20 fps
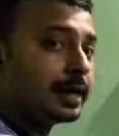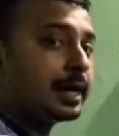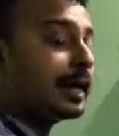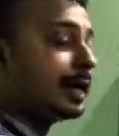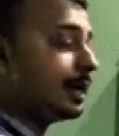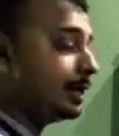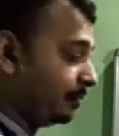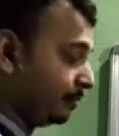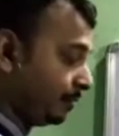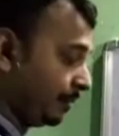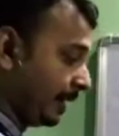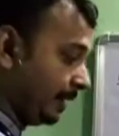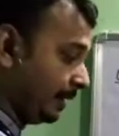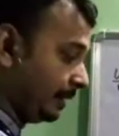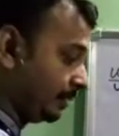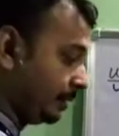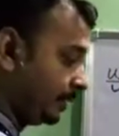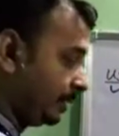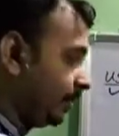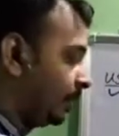I
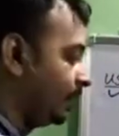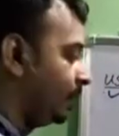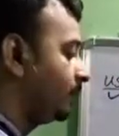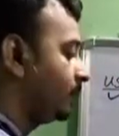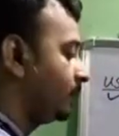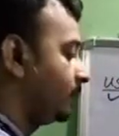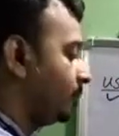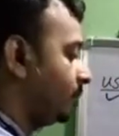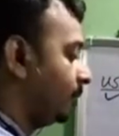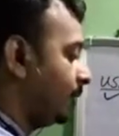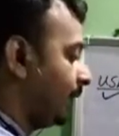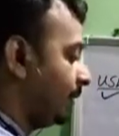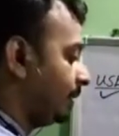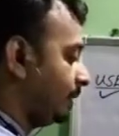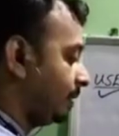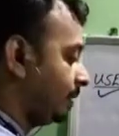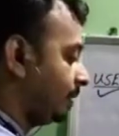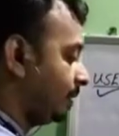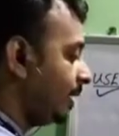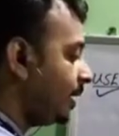write. So
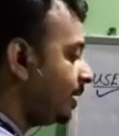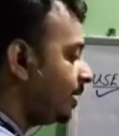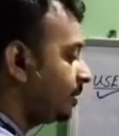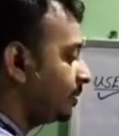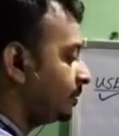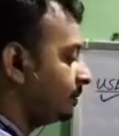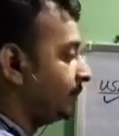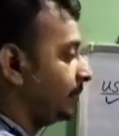write is the